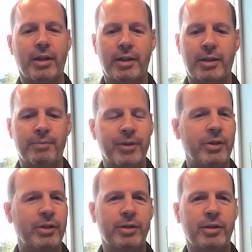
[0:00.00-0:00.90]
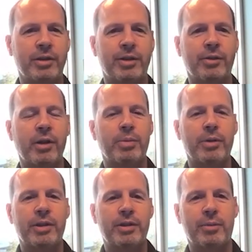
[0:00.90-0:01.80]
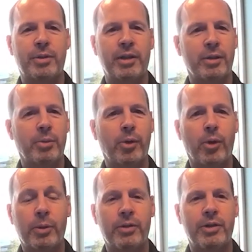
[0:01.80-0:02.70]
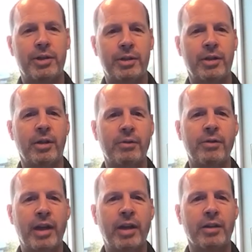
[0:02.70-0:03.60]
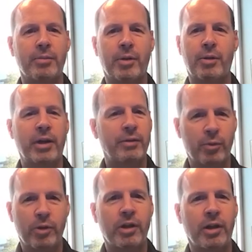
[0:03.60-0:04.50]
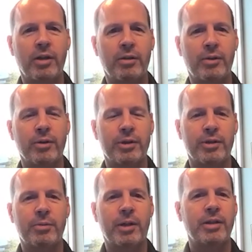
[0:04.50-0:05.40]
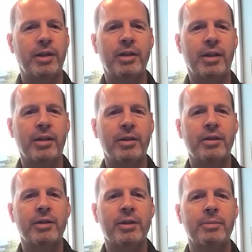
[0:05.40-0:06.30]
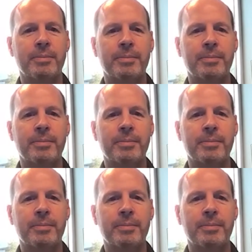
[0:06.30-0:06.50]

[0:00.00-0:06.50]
Um, so it's a it's a great place to be in the pole position of that, but we have to work hard, of course, to maintain that leadership.